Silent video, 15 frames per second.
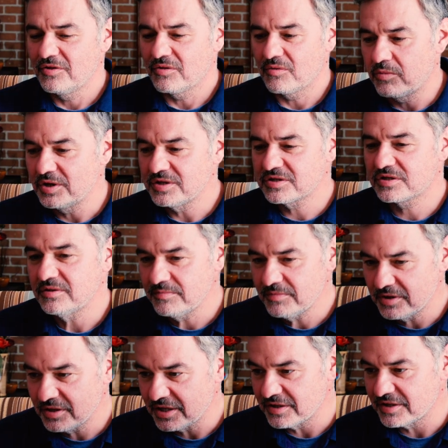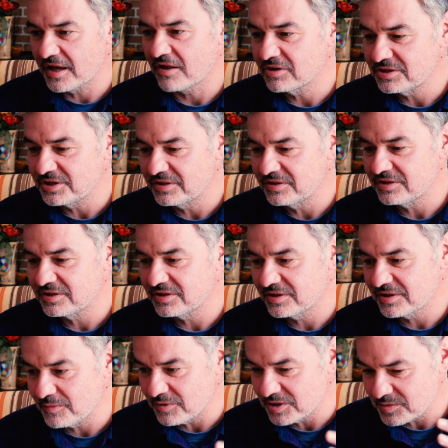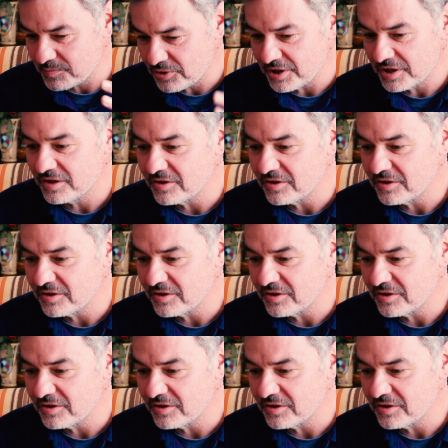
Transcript: The wisdom and the intelligence that was put